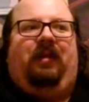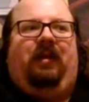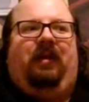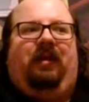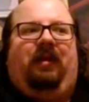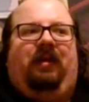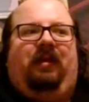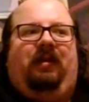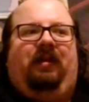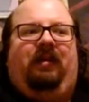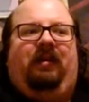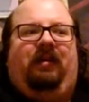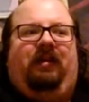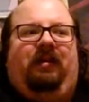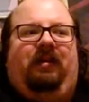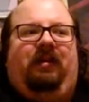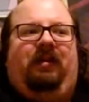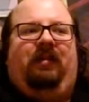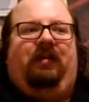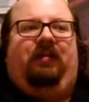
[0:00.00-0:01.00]

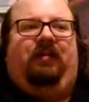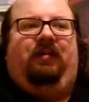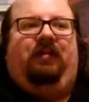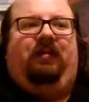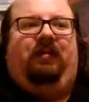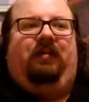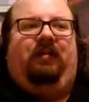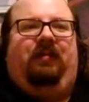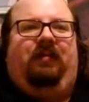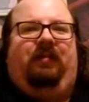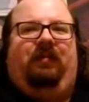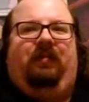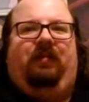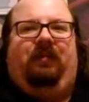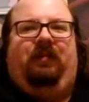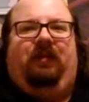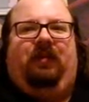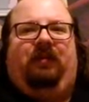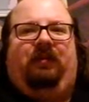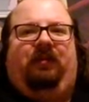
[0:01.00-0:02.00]
And
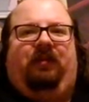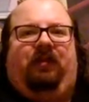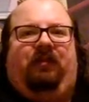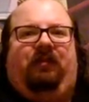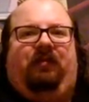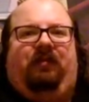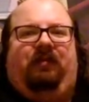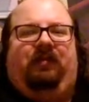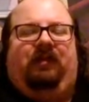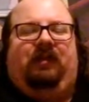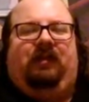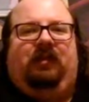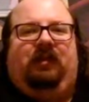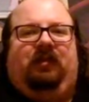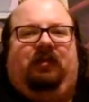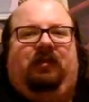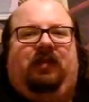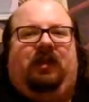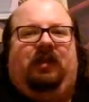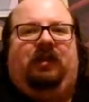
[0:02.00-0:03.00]
if you're
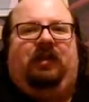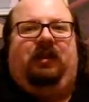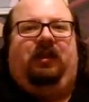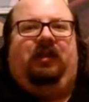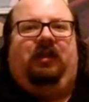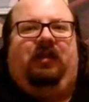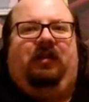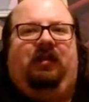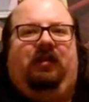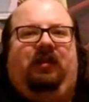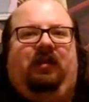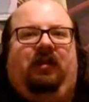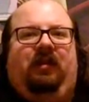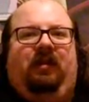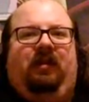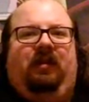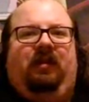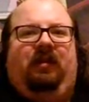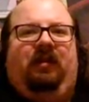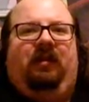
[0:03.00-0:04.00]
still watching,
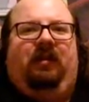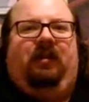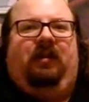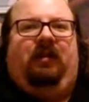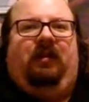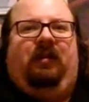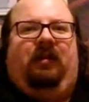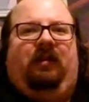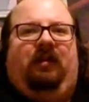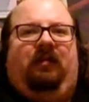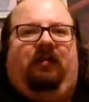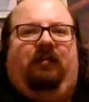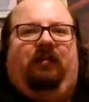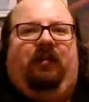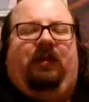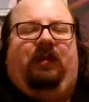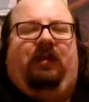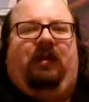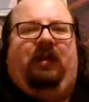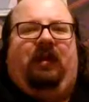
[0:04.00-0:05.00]
you've
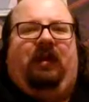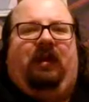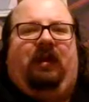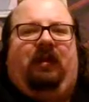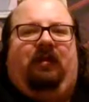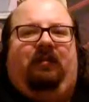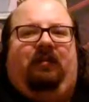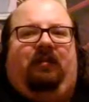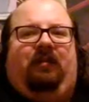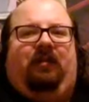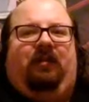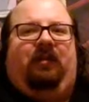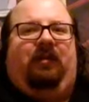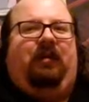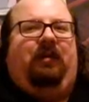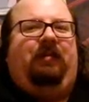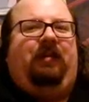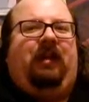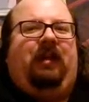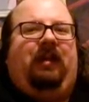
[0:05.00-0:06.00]
been thinking for
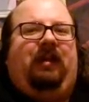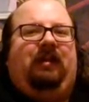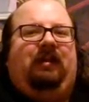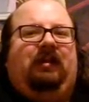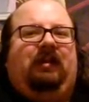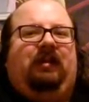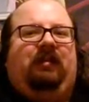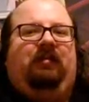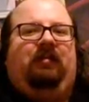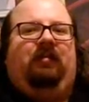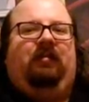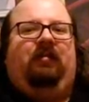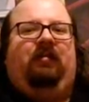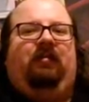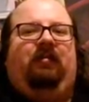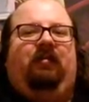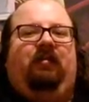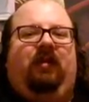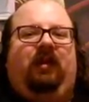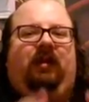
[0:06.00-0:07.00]
30 minutes,
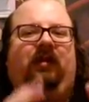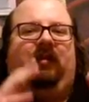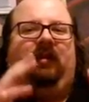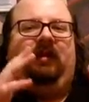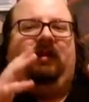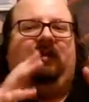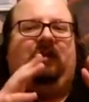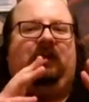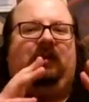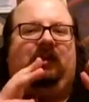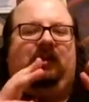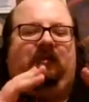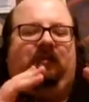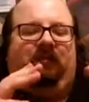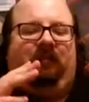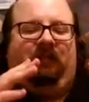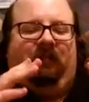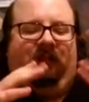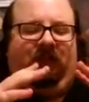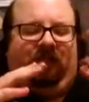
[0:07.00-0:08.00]
where is his
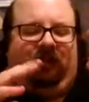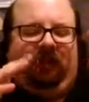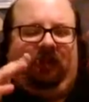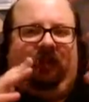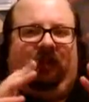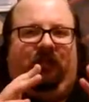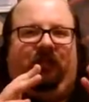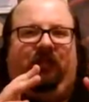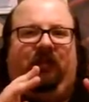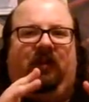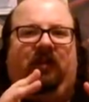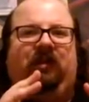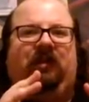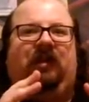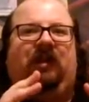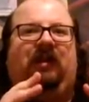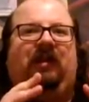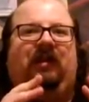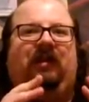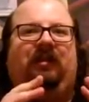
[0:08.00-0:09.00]
little plush
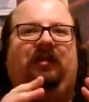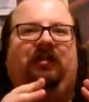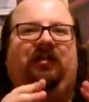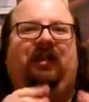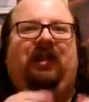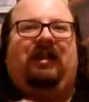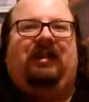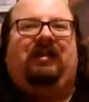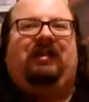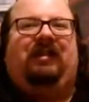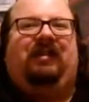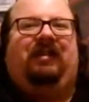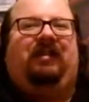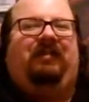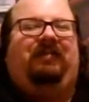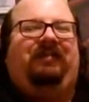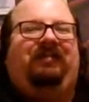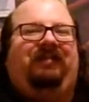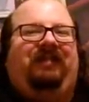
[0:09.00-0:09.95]
that he usually has here?